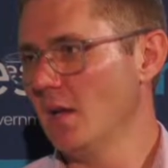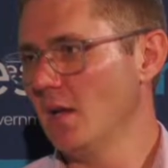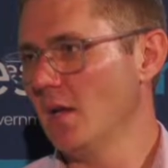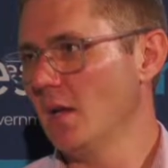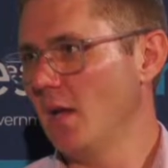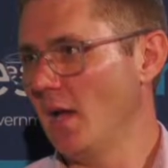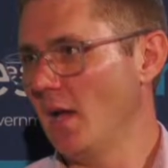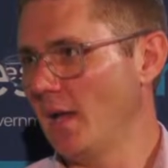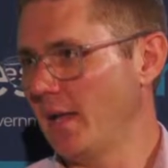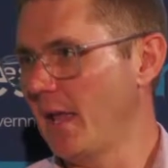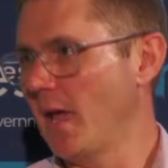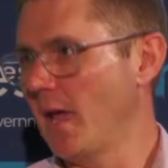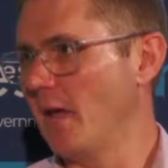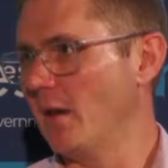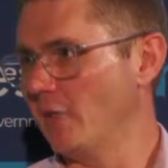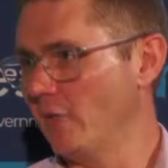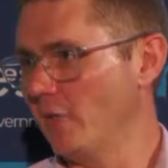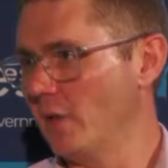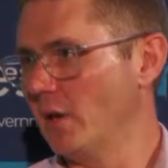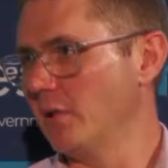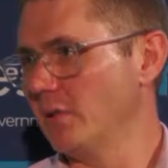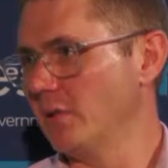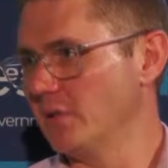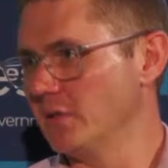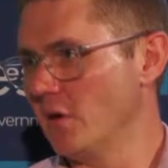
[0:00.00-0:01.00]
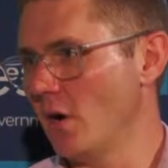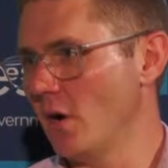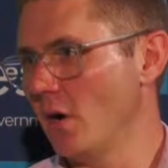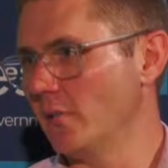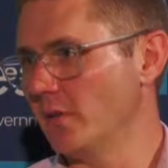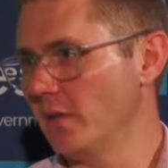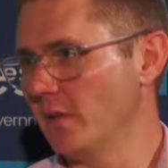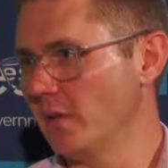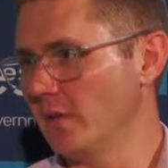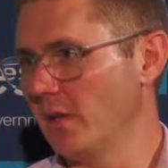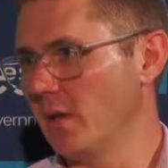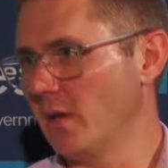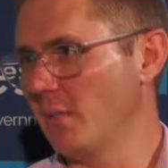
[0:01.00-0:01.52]
again, really good time to
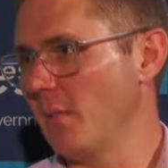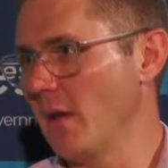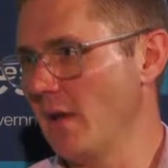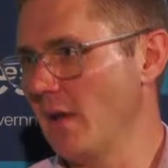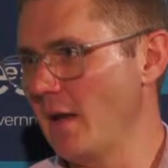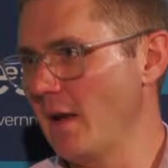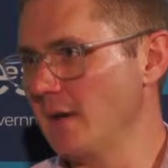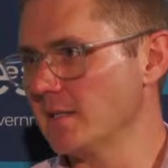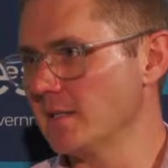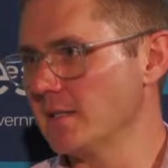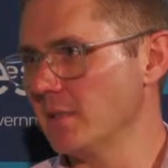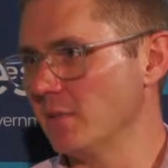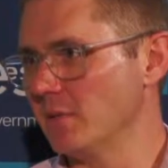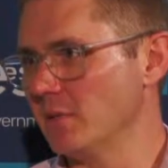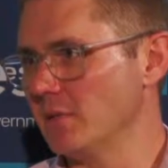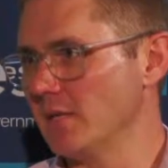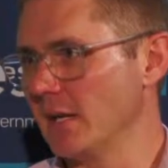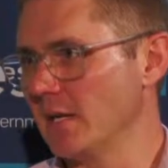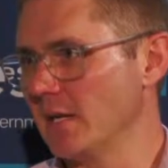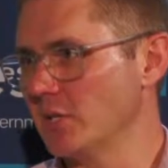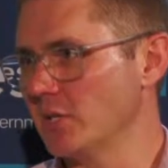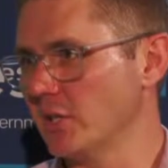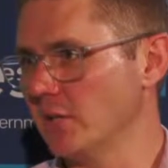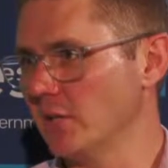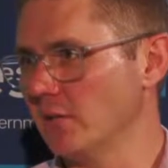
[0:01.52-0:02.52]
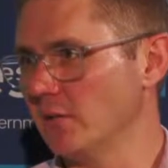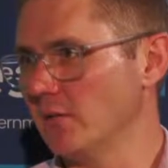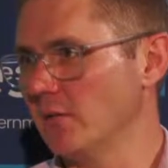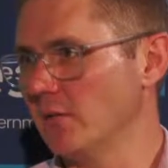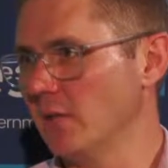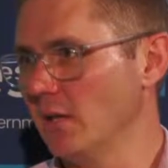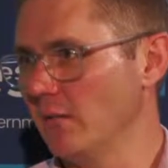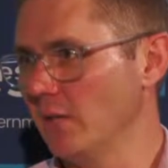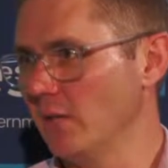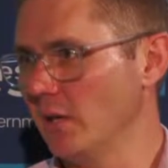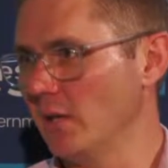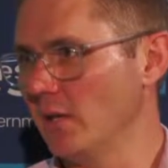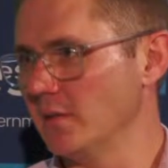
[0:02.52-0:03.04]
think about your asset protection
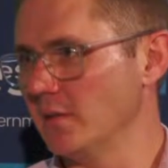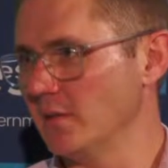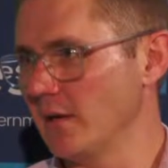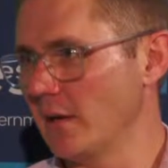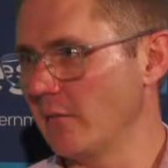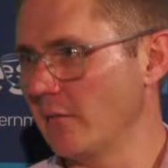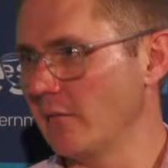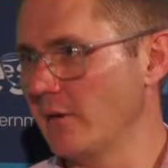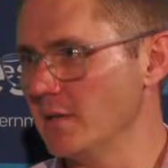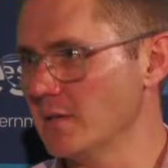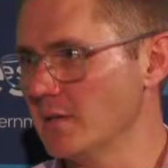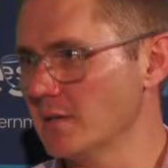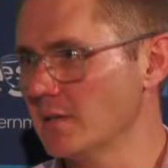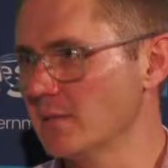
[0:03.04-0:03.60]
if you're going to take risks.